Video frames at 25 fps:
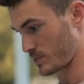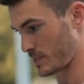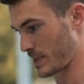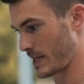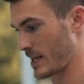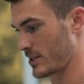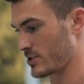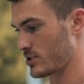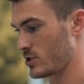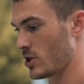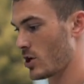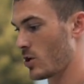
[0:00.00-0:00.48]

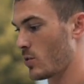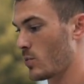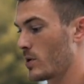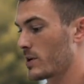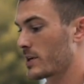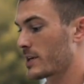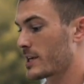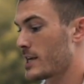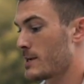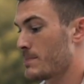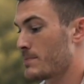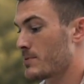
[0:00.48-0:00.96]
because you don't
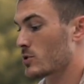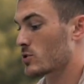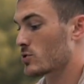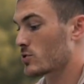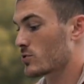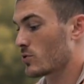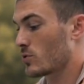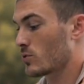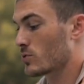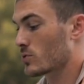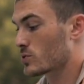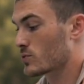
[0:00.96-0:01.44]
want to keep your
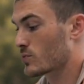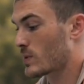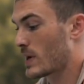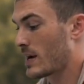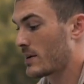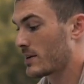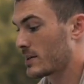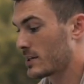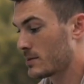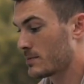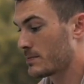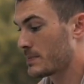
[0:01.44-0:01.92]
shoulders
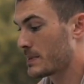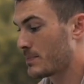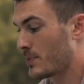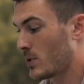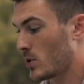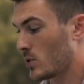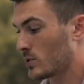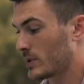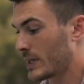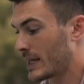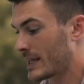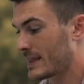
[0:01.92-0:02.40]
rounded and be
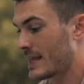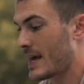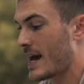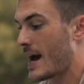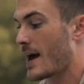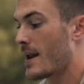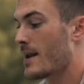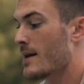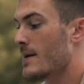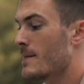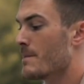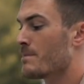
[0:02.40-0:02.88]
pulling like
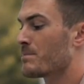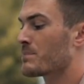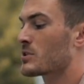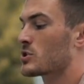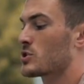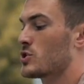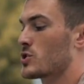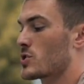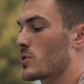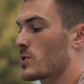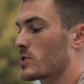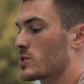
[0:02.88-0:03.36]
that.
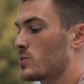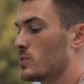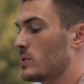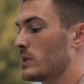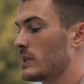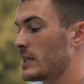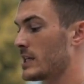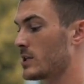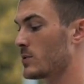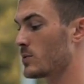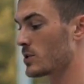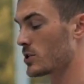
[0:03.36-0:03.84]
So you're going to
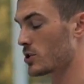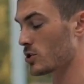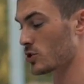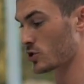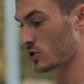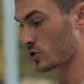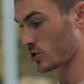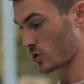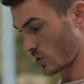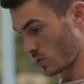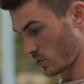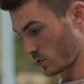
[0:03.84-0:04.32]
lead with your
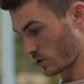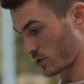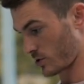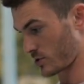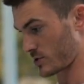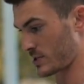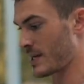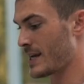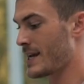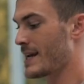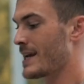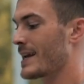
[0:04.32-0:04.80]
shoulders,